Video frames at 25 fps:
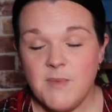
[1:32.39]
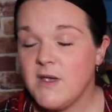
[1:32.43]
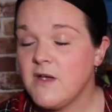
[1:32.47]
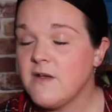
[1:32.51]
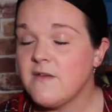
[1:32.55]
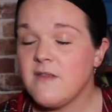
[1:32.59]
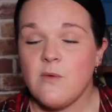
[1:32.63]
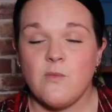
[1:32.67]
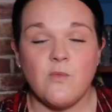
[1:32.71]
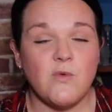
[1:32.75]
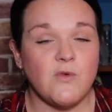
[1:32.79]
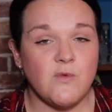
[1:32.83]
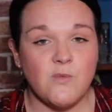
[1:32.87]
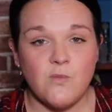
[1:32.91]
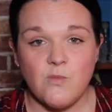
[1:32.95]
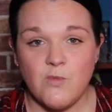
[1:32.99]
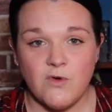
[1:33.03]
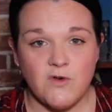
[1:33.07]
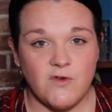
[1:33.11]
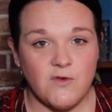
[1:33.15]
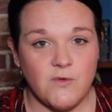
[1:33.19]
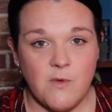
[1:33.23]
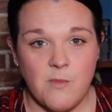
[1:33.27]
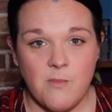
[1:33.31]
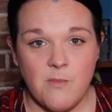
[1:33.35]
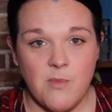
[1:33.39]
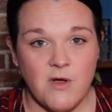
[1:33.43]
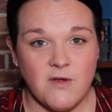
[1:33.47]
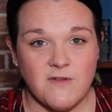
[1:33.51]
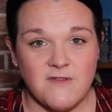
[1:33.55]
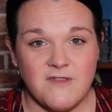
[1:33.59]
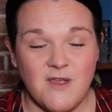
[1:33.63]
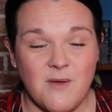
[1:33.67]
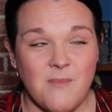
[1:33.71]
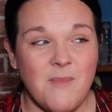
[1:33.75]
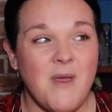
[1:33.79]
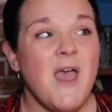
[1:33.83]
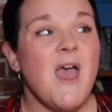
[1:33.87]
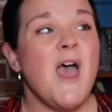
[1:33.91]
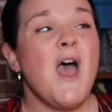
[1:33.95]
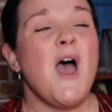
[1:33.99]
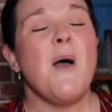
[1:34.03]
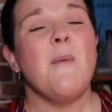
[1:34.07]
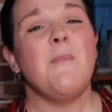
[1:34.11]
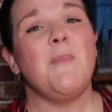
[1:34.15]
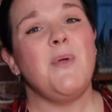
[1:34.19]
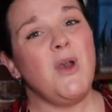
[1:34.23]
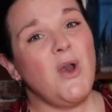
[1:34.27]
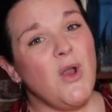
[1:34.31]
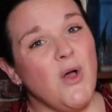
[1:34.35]
because I wouldn't want to unbox them.
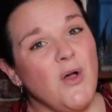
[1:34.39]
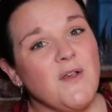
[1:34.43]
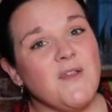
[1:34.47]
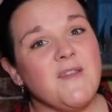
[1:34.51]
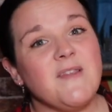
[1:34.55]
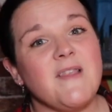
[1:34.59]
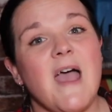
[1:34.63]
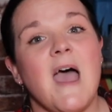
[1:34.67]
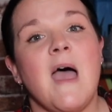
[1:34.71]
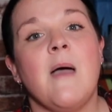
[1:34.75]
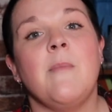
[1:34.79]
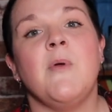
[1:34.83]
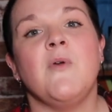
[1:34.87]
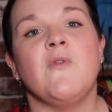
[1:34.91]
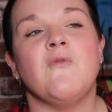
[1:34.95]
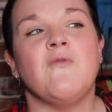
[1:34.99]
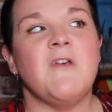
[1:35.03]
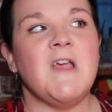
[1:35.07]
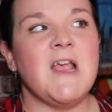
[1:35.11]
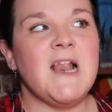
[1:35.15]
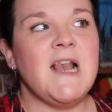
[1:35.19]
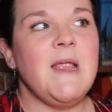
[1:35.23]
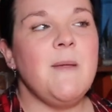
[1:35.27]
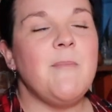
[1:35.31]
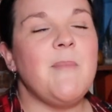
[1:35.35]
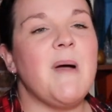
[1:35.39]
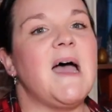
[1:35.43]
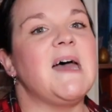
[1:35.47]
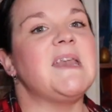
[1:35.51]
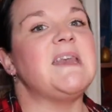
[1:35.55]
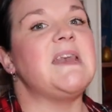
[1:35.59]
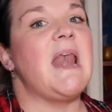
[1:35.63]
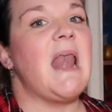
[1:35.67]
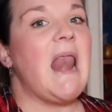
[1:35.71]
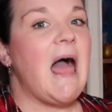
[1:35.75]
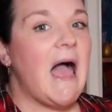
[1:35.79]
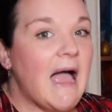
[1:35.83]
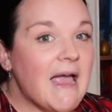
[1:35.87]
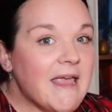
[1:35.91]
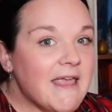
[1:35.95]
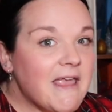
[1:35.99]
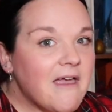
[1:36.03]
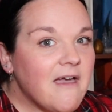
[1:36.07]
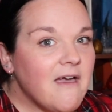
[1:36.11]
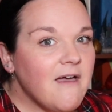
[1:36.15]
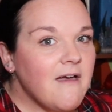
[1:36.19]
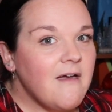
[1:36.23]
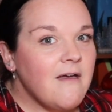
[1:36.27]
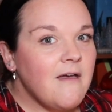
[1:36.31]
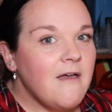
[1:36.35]
Plus, I'm a really bad
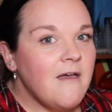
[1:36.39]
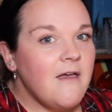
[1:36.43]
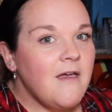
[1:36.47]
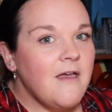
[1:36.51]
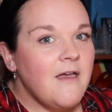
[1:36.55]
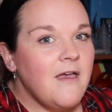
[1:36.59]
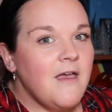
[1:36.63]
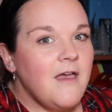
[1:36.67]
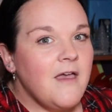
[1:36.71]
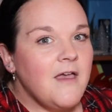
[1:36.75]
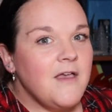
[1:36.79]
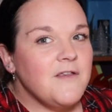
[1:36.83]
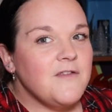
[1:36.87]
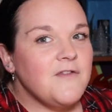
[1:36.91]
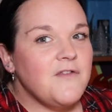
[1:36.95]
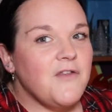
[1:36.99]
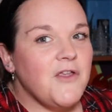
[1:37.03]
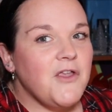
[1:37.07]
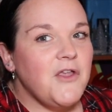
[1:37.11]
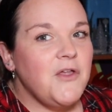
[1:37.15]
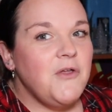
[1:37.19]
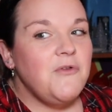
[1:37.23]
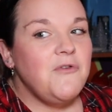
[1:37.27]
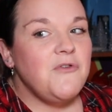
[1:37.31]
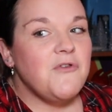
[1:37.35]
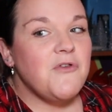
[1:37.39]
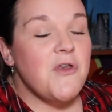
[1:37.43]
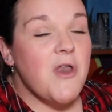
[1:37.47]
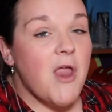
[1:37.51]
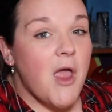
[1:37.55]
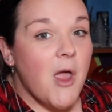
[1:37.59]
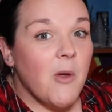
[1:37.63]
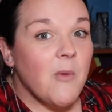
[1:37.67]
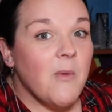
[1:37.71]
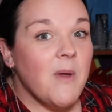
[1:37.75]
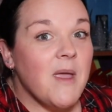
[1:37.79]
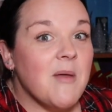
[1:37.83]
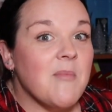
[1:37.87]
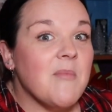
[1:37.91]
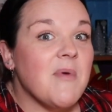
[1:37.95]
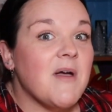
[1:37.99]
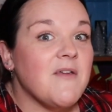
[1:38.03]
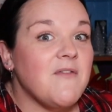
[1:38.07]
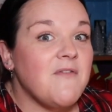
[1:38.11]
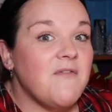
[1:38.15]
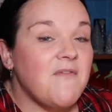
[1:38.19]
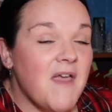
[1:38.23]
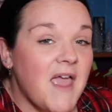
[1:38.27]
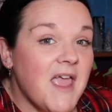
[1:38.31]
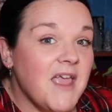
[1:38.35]
liar, so you'd know in my
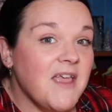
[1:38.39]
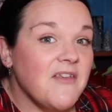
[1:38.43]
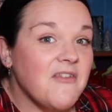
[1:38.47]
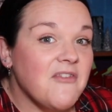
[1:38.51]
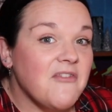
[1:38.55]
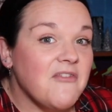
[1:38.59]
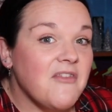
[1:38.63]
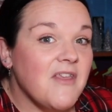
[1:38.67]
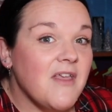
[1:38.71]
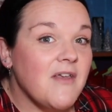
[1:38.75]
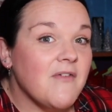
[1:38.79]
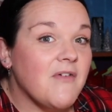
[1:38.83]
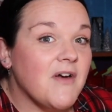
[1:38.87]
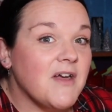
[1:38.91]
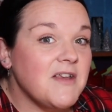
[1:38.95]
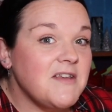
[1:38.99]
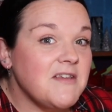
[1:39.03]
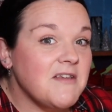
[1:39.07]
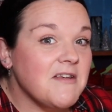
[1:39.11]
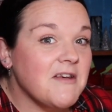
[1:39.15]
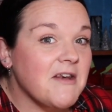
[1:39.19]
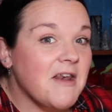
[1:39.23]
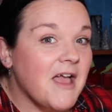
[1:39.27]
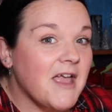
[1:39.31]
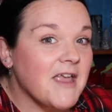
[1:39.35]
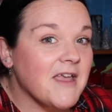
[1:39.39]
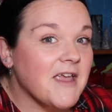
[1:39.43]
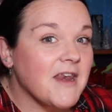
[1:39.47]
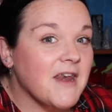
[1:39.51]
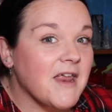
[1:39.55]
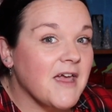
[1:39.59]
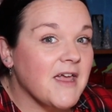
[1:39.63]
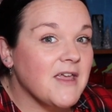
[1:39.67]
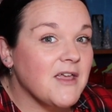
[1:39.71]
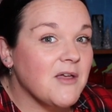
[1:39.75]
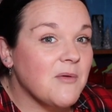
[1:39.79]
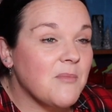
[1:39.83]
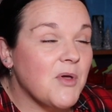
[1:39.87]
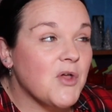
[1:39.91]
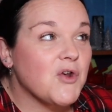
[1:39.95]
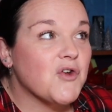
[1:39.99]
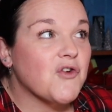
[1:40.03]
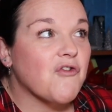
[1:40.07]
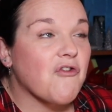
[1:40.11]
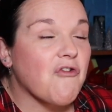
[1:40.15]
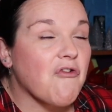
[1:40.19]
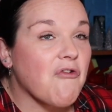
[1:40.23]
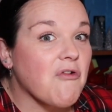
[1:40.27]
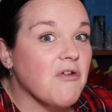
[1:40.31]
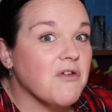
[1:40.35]
face if I didn't like an item,
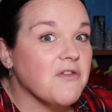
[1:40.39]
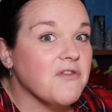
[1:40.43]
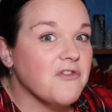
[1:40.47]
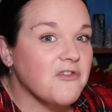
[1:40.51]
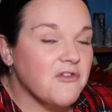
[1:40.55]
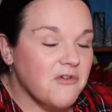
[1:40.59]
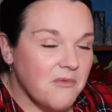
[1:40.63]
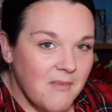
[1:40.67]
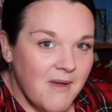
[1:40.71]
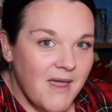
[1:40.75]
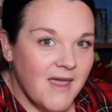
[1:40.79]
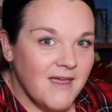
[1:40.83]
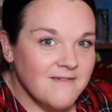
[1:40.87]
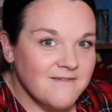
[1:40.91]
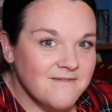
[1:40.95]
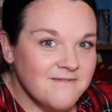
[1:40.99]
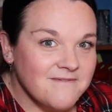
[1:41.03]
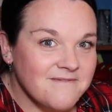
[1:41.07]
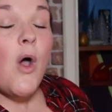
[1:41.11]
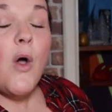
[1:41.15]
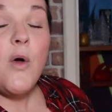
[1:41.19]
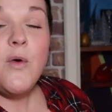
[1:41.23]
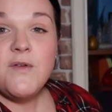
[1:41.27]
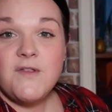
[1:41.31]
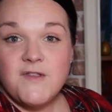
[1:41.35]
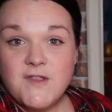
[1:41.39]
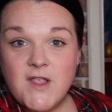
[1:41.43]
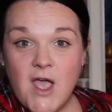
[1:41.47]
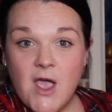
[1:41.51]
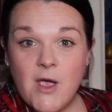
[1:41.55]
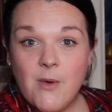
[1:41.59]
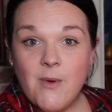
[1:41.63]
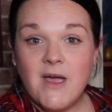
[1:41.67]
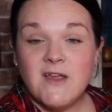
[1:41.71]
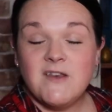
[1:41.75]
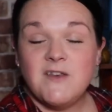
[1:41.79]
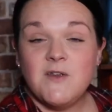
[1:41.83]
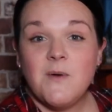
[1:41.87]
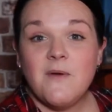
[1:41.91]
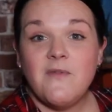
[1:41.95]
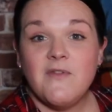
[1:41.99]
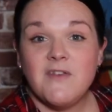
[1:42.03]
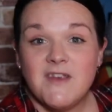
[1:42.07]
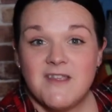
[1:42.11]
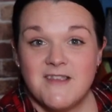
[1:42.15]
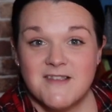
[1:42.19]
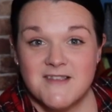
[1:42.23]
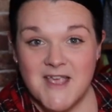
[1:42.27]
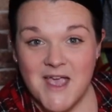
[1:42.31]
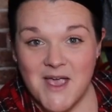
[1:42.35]
trust me. Also, I do have a
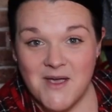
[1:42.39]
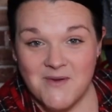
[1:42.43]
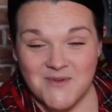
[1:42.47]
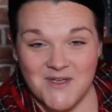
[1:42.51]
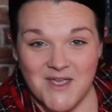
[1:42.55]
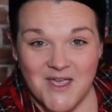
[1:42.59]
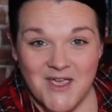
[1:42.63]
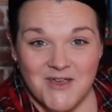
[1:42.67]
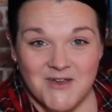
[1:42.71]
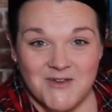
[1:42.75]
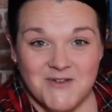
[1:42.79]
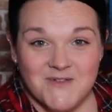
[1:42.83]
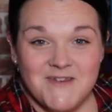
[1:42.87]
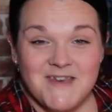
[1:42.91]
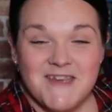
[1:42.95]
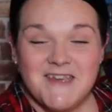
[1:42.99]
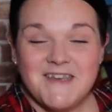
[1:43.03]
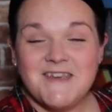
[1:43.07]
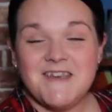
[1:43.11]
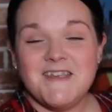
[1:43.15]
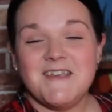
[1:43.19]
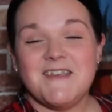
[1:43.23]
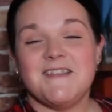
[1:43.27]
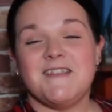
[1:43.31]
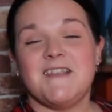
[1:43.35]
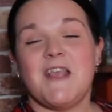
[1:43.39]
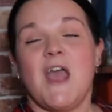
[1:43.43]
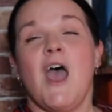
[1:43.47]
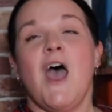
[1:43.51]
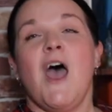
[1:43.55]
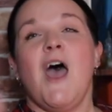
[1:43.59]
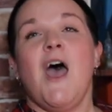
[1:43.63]
discount code. It is